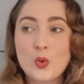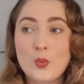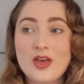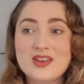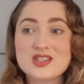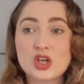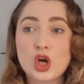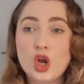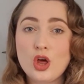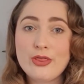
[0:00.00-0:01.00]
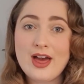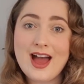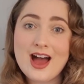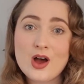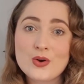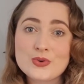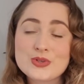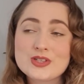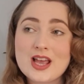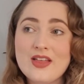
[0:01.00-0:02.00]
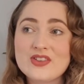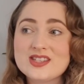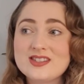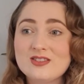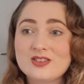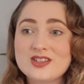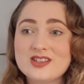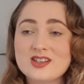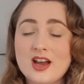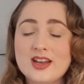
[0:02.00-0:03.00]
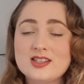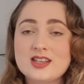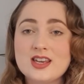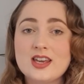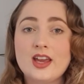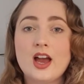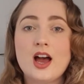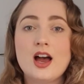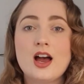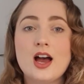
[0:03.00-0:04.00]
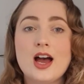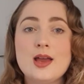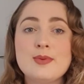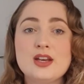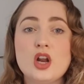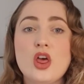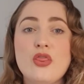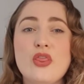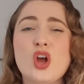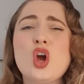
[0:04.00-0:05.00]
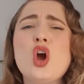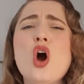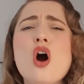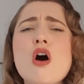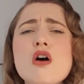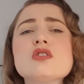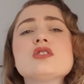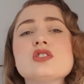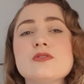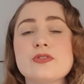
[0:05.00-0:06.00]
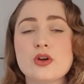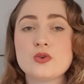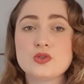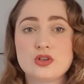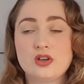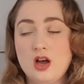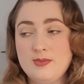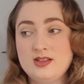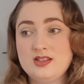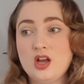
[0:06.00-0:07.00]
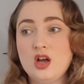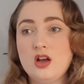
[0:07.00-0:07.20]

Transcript: where there's the Cloth House and the Silk Society, I mean, the cost of those garments,